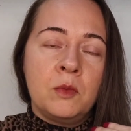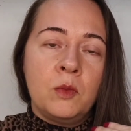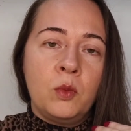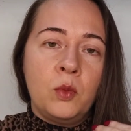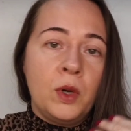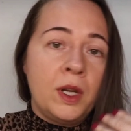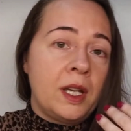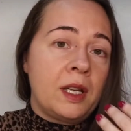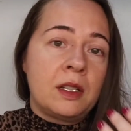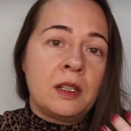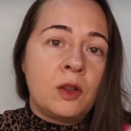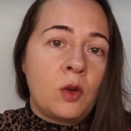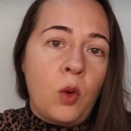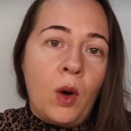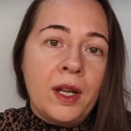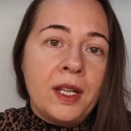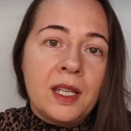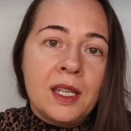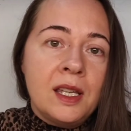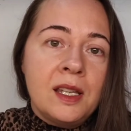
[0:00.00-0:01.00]
we can
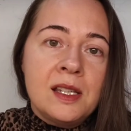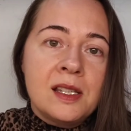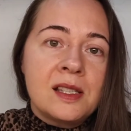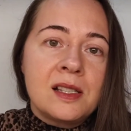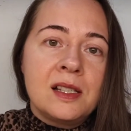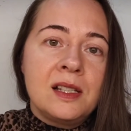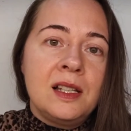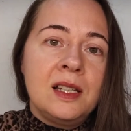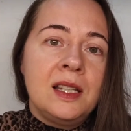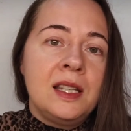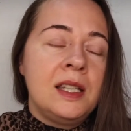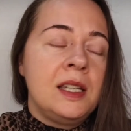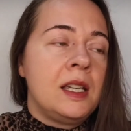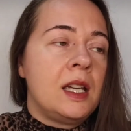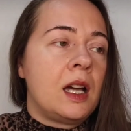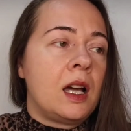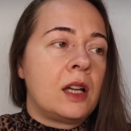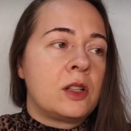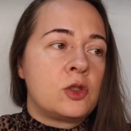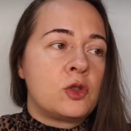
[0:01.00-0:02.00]
quite
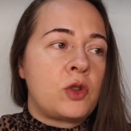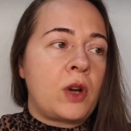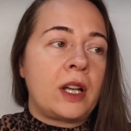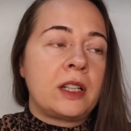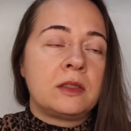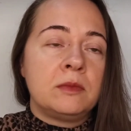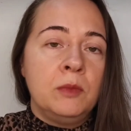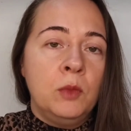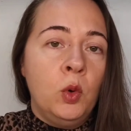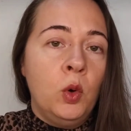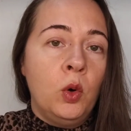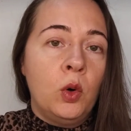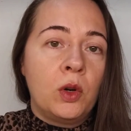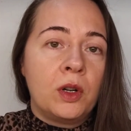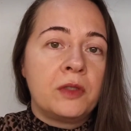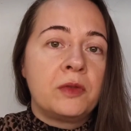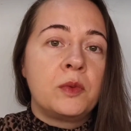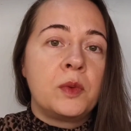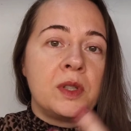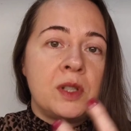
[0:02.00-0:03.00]
easily attract more
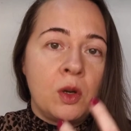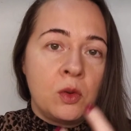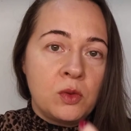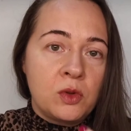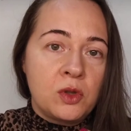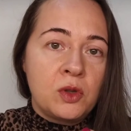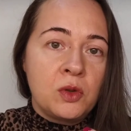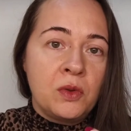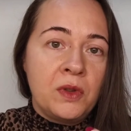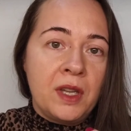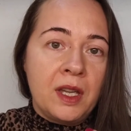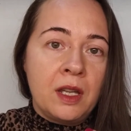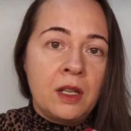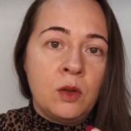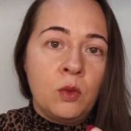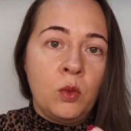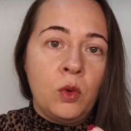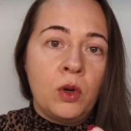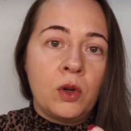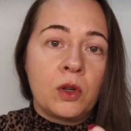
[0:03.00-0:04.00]
if we don't do the
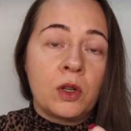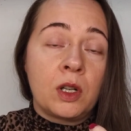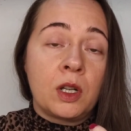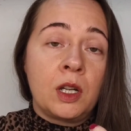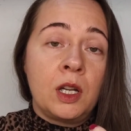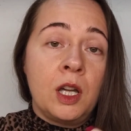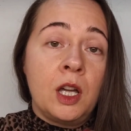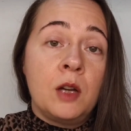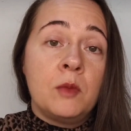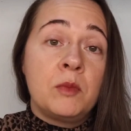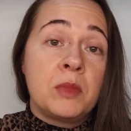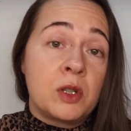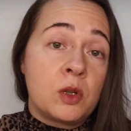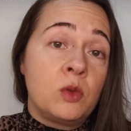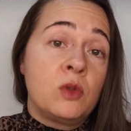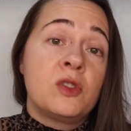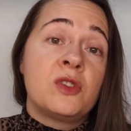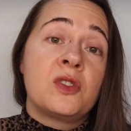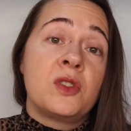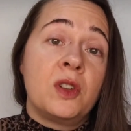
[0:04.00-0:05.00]
inner work, but
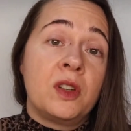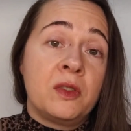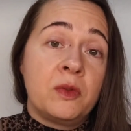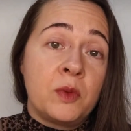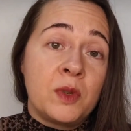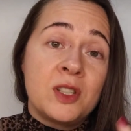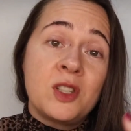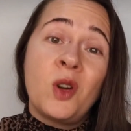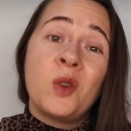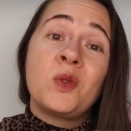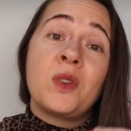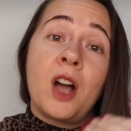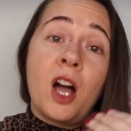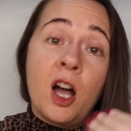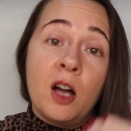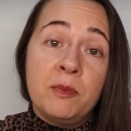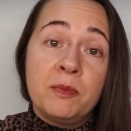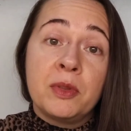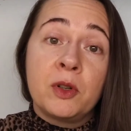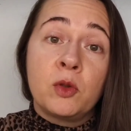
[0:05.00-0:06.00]
also if we don't
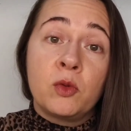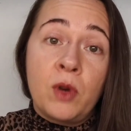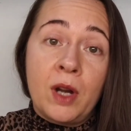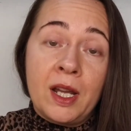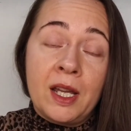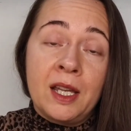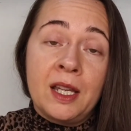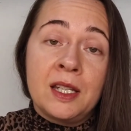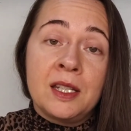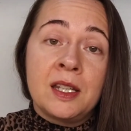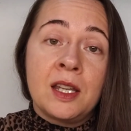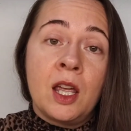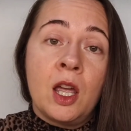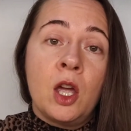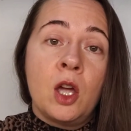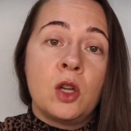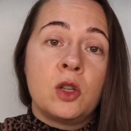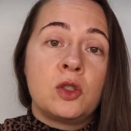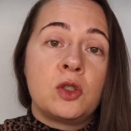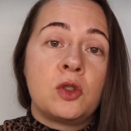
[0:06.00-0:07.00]
upgrade
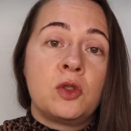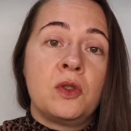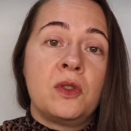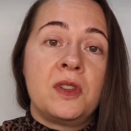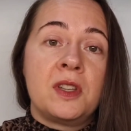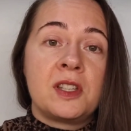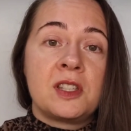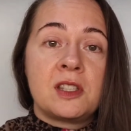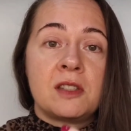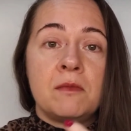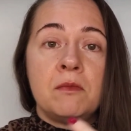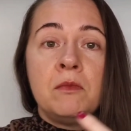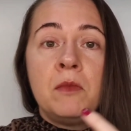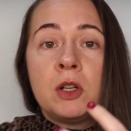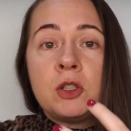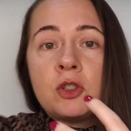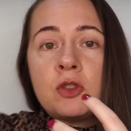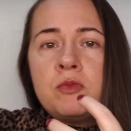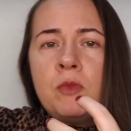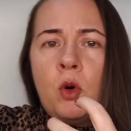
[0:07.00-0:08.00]
to this
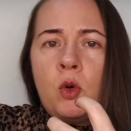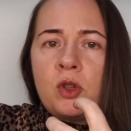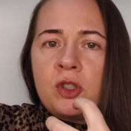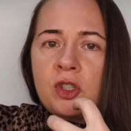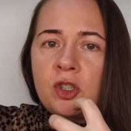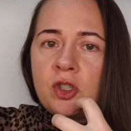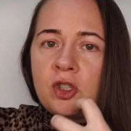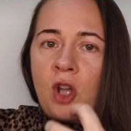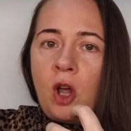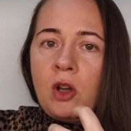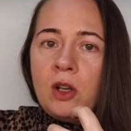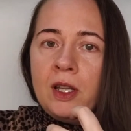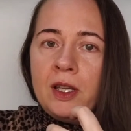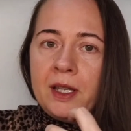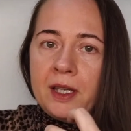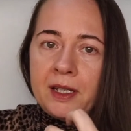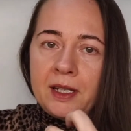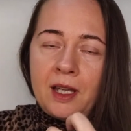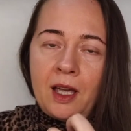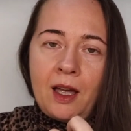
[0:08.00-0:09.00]
much more
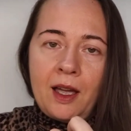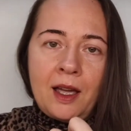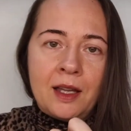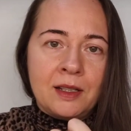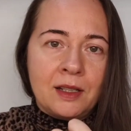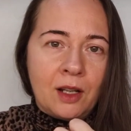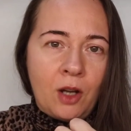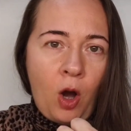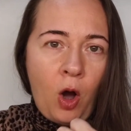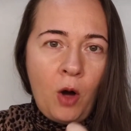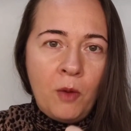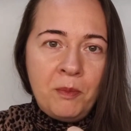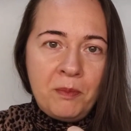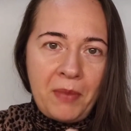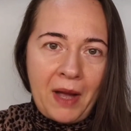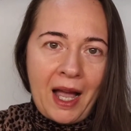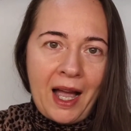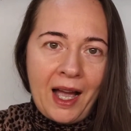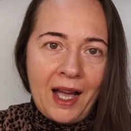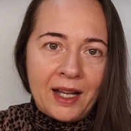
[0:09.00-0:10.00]
solid and
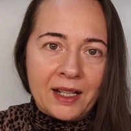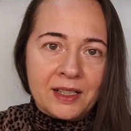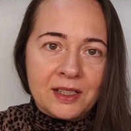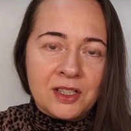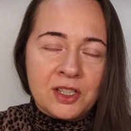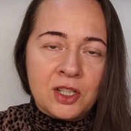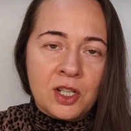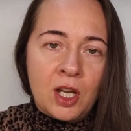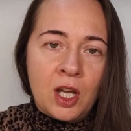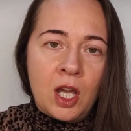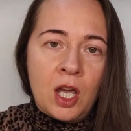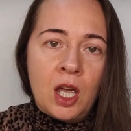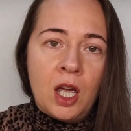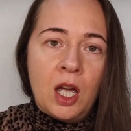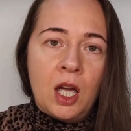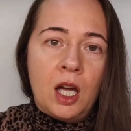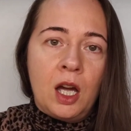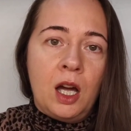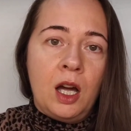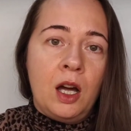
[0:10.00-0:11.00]
compact
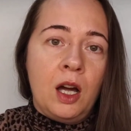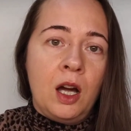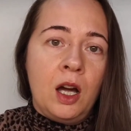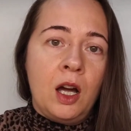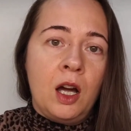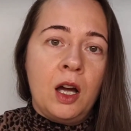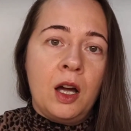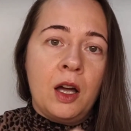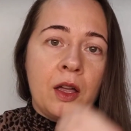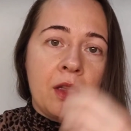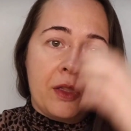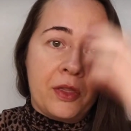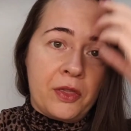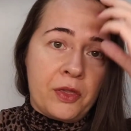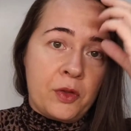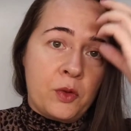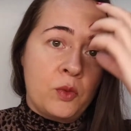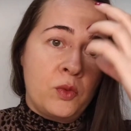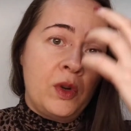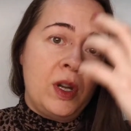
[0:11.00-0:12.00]

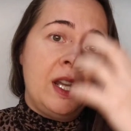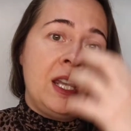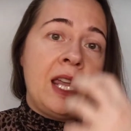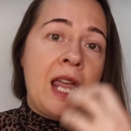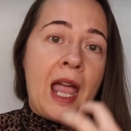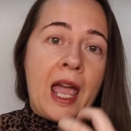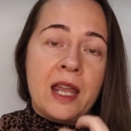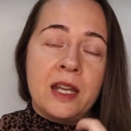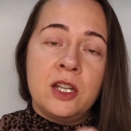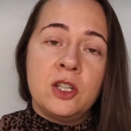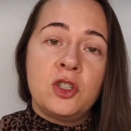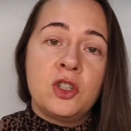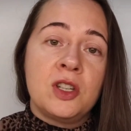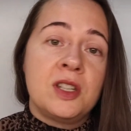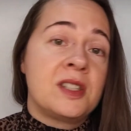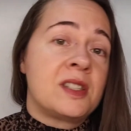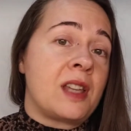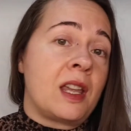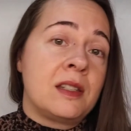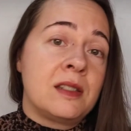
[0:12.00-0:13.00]
3 energy
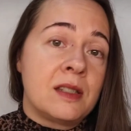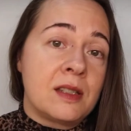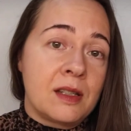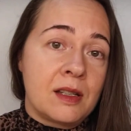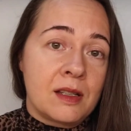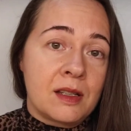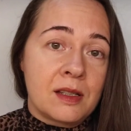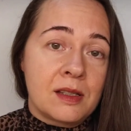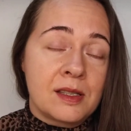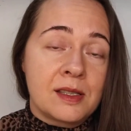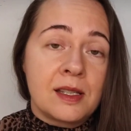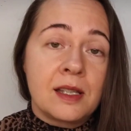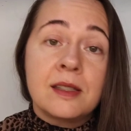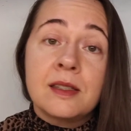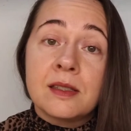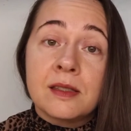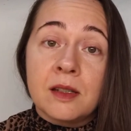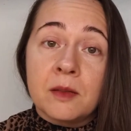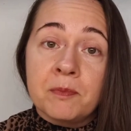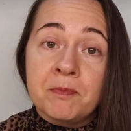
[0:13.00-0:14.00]
center
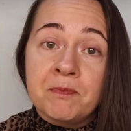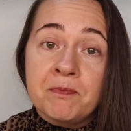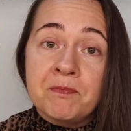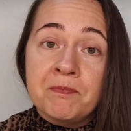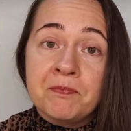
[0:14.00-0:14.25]
system.